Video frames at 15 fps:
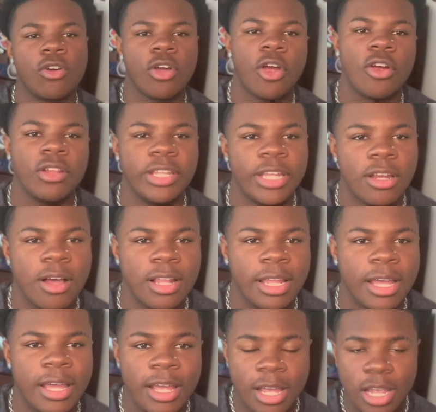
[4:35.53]
curly and all
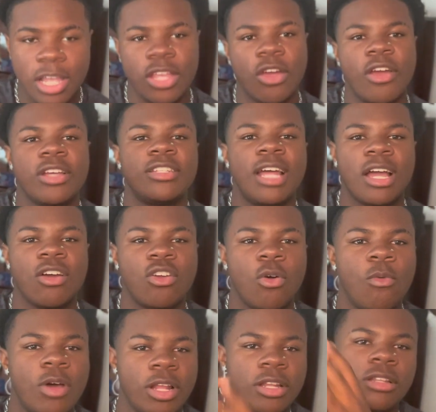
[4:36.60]
that. Your hair is not gonna
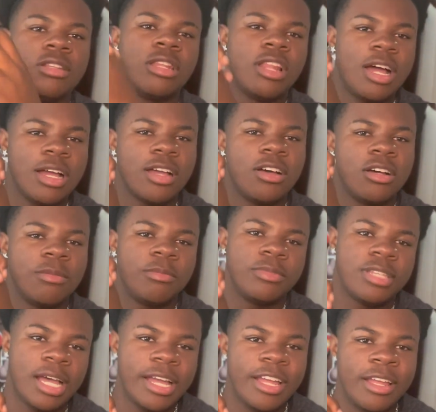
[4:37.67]
want to lock up
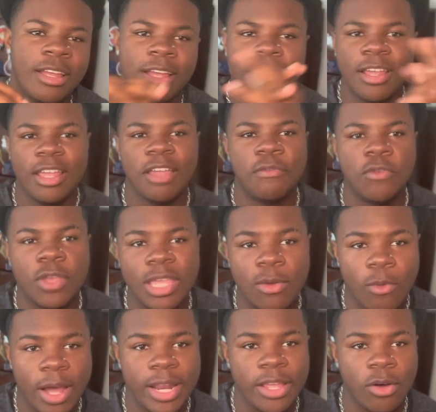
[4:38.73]
tight if you keep
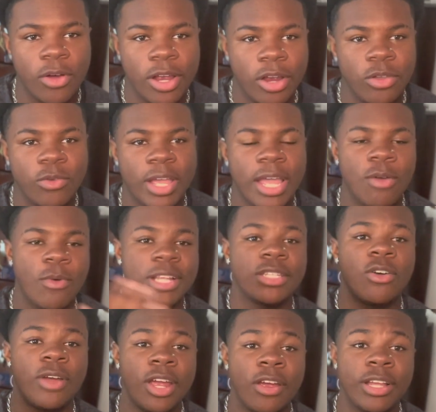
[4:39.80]
wetting your hair. You can't wet
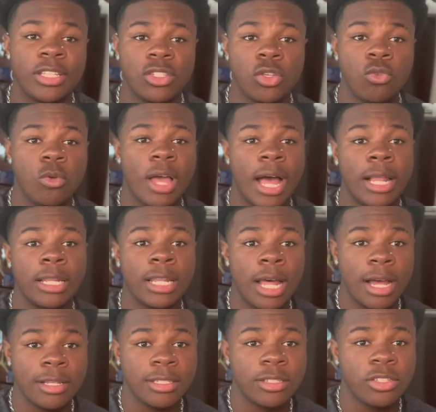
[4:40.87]
your hair until you got
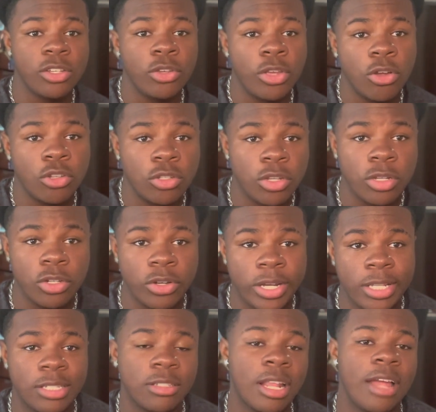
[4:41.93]
locks, until your
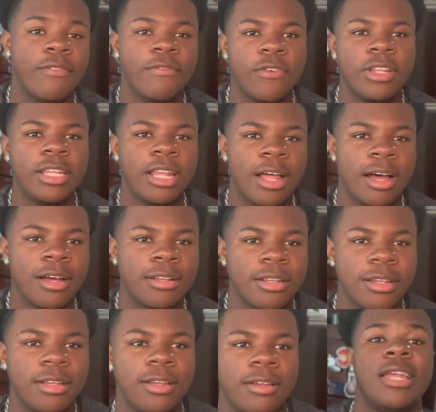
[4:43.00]
dreads is like fully locked.
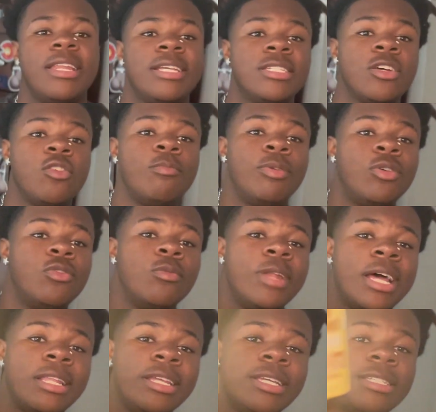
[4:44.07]
And then so boom,
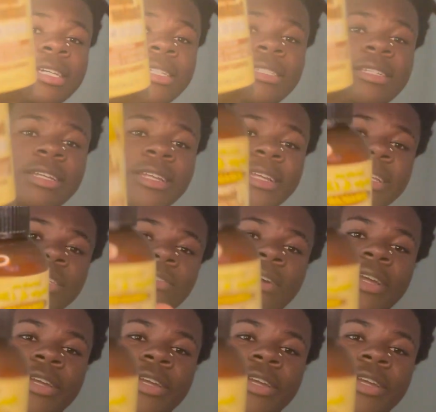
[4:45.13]
that leads us to this right